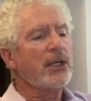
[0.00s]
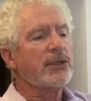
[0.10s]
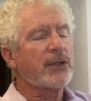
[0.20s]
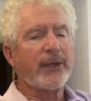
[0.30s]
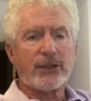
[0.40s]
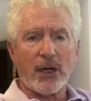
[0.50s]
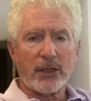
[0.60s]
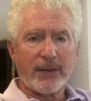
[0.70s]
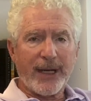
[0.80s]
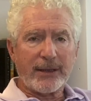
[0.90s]
So we
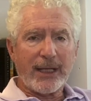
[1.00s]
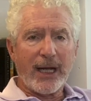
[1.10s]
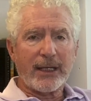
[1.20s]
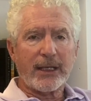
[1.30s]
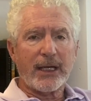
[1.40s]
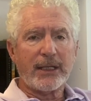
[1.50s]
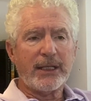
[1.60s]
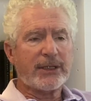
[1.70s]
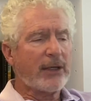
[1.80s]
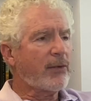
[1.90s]
talked about that, and
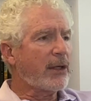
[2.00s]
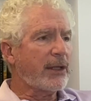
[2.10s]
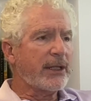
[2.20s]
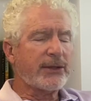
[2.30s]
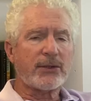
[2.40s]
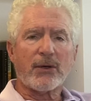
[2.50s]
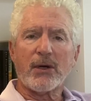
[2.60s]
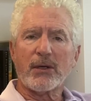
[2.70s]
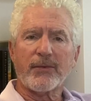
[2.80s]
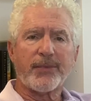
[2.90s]
he said, well, is
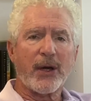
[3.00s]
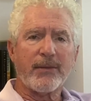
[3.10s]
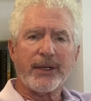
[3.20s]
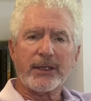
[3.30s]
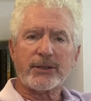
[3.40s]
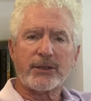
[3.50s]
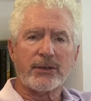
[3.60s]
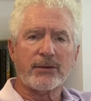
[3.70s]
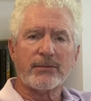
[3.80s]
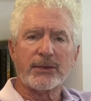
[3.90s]
all of Palm Beach
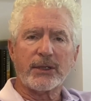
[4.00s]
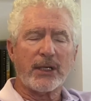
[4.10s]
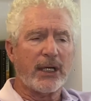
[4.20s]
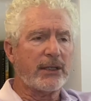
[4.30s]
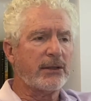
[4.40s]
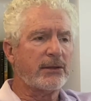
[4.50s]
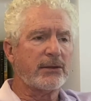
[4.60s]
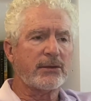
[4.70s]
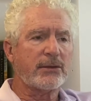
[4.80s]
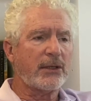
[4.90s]
doomed,
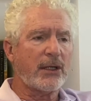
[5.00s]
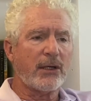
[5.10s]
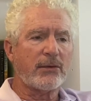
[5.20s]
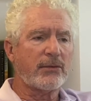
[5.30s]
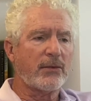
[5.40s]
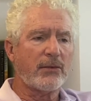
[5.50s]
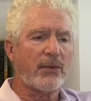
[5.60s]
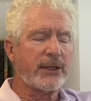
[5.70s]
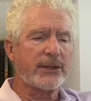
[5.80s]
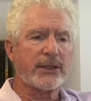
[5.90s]
and
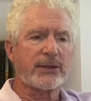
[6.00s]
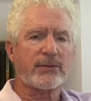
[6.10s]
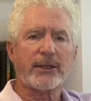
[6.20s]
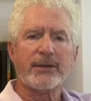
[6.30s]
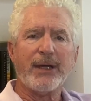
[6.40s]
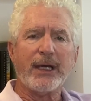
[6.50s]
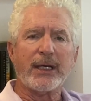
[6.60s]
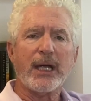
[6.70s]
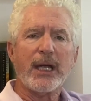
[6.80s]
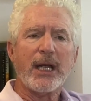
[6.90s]
what does this really
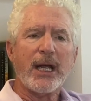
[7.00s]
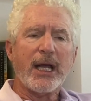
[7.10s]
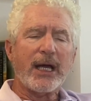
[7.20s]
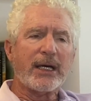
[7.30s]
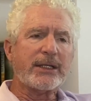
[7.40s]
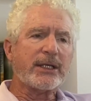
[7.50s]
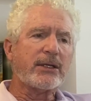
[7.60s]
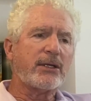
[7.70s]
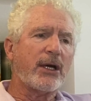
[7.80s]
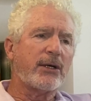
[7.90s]
mean? And I
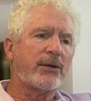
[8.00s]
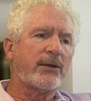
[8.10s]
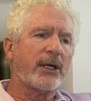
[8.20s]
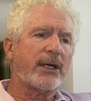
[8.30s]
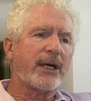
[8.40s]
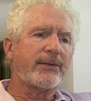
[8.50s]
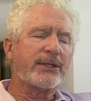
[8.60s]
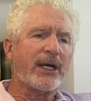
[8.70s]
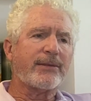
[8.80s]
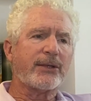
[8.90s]
said, no, and I
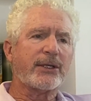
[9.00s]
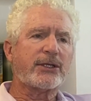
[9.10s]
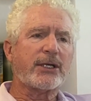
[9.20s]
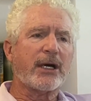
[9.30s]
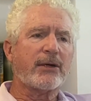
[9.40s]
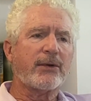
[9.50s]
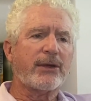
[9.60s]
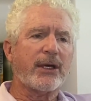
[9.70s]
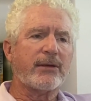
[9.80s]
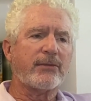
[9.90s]
was able to share
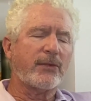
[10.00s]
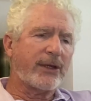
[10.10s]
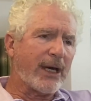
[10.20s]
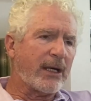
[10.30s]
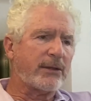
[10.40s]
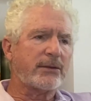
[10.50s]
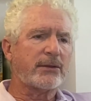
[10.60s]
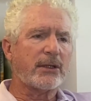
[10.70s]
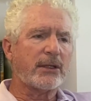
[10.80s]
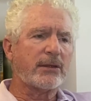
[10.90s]
with him, without
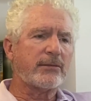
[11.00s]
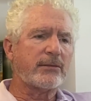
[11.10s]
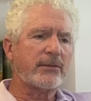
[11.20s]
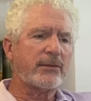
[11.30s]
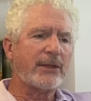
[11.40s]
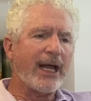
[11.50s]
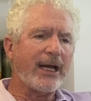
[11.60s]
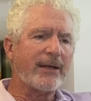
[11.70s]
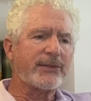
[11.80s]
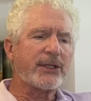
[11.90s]

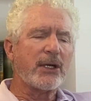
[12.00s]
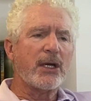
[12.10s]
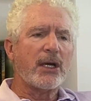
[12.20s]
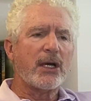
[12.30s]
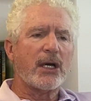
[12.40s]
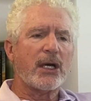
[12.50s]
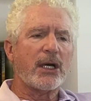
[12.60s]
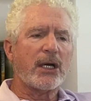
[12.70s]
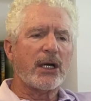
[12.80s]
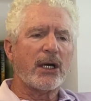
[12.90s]
names,
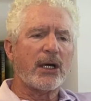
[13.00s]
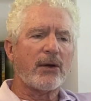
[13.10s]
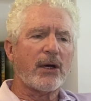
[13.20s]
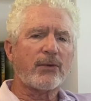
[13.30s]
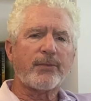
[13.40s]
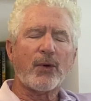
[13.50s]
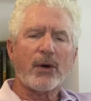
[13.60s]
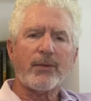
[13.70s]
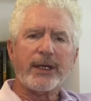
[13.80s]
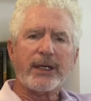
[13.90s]
a
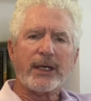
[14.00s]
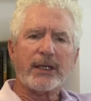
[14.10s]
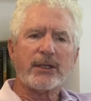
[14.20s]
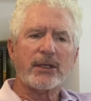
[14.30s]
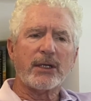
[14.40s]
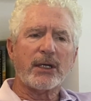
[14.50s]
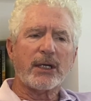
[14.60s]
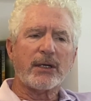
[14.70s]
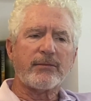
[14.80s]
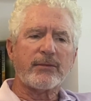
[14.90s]
report we did
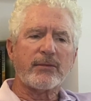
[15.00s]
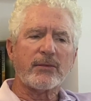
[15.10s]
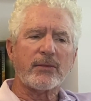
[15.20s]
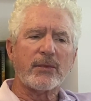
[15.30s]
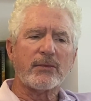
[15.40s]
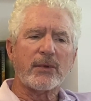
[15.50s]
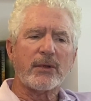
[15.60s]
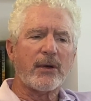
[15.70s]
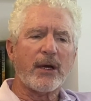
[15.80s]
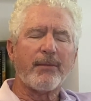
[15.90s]

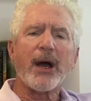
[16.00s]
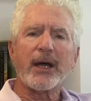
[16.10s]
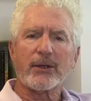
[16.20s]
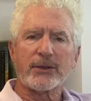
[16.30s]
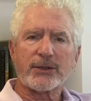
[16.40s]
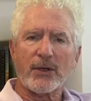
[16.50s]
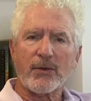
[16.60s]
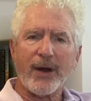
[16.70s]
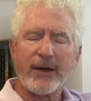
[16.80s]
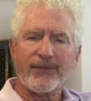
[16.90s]
a mile or so
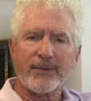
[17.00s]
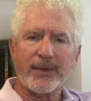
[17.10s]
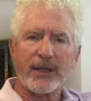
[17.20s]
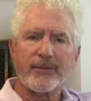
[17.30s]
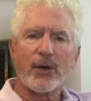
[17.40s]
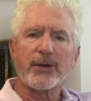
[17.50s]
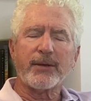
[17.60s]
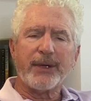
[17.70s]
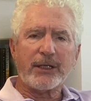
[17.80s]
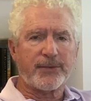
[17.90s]
away from him on
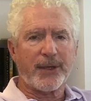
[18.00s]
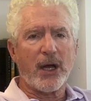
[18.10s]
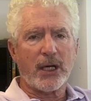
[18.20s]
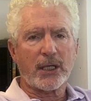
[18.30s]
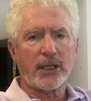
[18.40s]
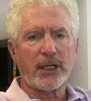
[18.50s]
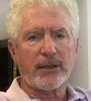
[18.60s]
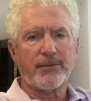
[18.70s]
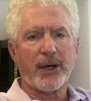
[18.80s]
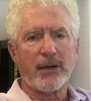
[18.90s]
the beach block
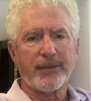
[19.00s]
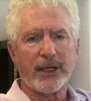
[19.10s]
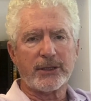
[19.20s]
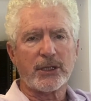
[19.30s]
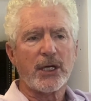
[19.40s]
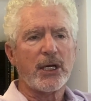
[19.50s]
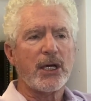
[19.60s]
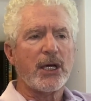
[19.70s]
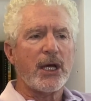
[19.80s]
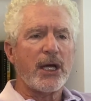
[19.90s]
in Palm Beach.
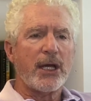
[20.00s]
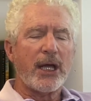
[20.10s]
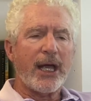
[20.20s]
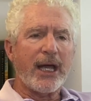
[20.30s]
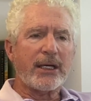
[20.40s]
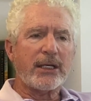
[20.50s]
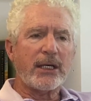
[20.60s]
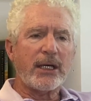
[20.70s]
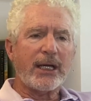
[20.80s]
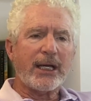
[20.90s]

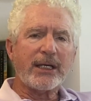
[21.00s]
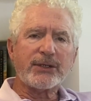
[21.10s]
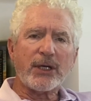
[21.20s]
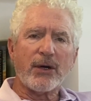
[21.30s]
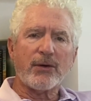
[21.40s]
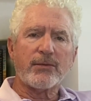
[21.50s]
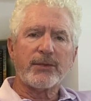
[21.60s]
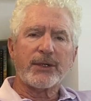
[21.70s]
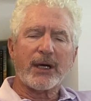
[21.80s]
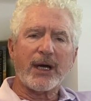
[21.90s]
And his
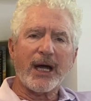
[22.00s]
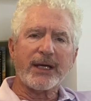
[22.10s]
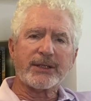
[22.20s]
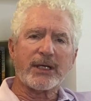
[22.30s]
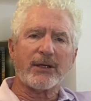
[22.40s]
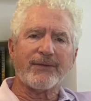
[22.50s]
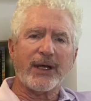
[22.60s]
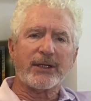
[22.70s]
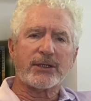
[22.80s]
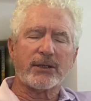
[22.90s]
home, the highest
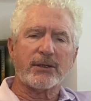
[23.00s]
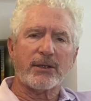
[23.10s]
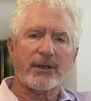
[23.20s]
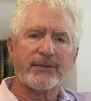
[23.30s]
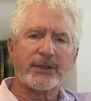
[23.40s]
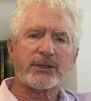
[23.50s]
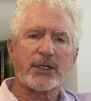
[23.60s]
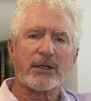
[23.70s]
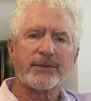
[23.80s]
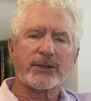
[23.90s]
elevation of this
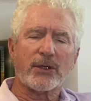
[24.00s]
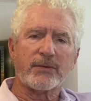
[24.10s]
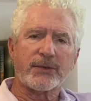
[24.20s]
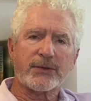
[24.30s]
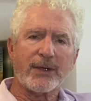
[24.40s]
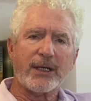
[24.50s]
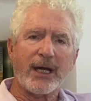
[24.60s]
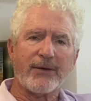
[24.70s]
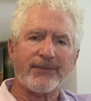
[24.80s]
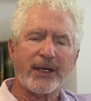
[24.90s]
gentleman's home was
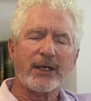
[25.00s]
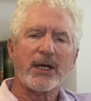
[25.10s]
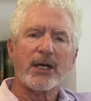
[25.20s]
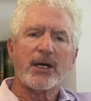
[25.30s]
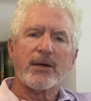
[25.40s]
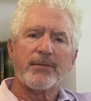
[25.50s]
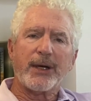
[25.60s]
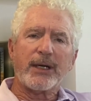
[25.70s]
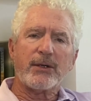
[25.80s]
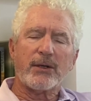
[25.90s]
3.5 feet,
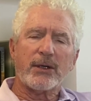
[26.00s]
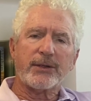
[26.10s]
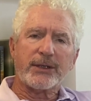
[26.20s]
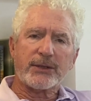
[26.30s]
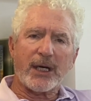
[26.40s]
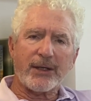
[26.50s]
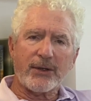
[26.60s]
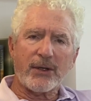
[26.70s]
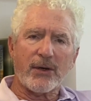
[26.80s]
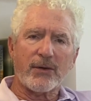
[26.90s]
but this
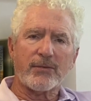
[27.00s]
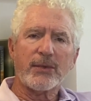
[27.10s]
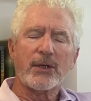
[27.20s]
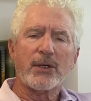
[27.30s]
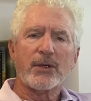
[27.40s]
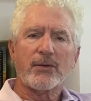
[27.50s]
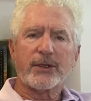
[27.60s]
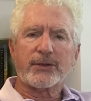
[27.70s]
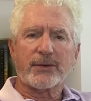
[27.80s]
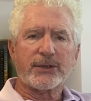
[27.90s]
other home,
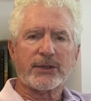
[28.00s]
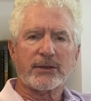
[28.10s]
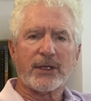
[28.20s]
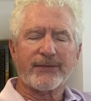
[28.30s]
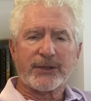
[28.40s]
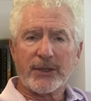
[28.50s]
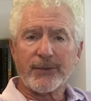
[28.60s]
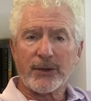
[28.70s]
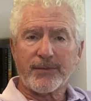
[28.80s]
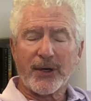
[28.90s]
which was of a
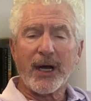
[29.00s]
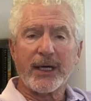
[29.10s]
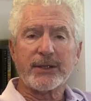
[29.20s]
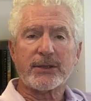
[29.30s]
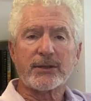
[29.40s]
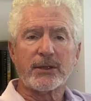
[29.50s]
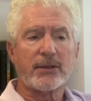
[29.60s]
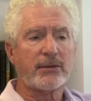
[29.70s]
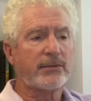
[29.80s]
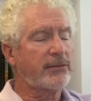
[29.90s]
similar price,
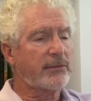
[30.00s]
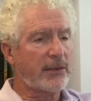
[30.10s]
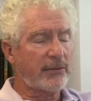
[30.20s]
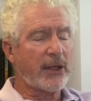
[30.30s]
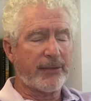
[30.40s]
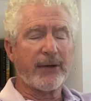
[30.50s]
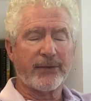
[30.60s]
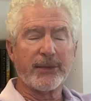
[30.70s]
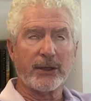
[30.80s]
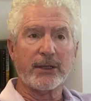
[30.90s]
above
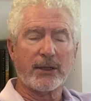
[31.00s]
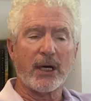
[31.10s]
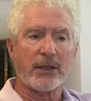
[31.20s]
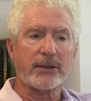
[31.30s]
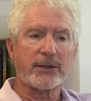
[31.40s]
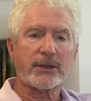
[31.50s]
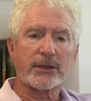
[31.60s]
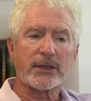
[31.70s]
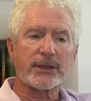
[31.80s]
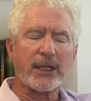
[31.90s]
$1 million, let's
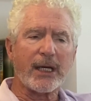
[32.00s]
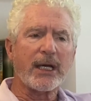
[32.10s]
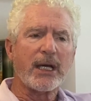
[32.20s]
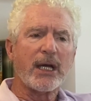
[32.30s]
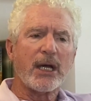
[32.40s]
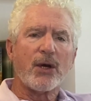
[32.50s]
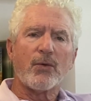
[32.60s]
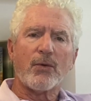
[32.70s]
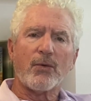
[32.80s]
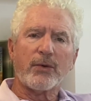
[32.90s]
just say,
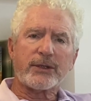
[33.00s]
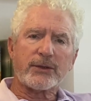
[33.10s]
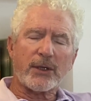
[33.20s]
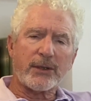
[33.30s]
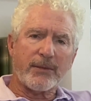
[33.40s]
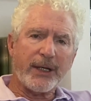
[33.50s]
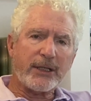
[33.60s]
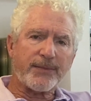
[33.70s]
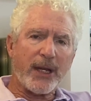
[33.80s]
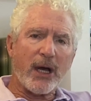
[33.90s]
which is on the
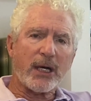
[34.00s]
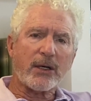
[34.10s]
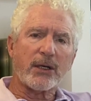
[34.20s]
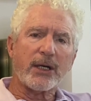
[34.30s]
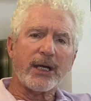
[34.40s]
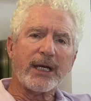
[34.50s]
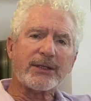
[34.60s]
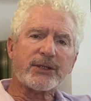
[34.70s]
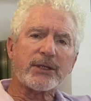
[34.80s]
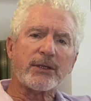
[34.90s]
beach block,
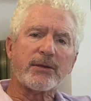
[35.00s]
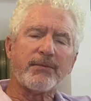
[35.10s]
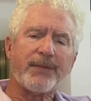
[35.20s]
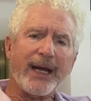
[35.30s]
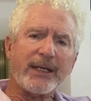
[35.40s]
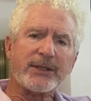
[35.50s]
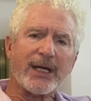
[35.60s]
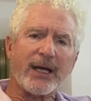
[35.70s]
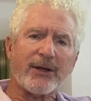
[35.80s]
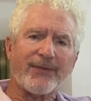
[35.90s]
its
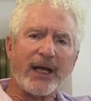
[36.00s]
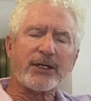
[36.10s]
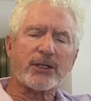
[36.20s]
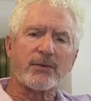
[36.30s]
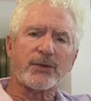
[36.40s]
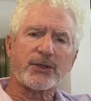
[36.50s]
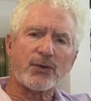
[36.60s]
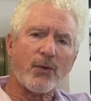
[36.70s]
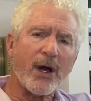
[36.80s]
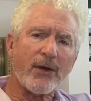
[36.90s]
base elevation was
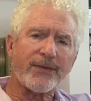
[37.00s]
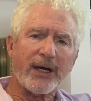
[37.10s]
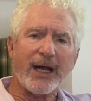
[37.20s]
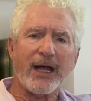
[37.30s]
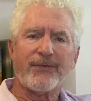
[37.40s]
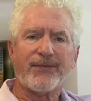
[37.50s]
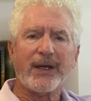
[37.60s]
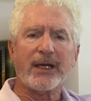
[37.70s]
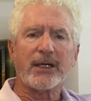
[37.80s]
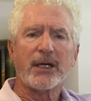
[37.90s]
12.5
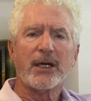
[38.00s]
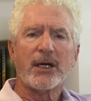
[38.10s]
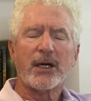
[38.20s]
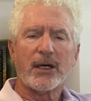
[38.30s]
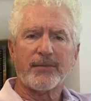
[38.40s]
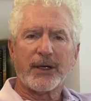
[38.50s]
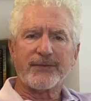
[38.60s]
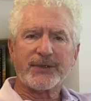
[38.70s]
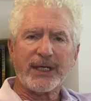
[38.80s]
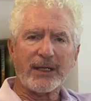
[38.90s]
feet
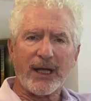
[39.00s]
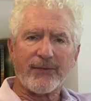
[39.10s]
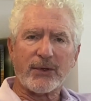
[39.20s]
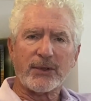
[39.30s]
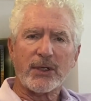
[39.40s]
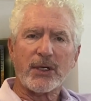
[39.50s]
above sea level.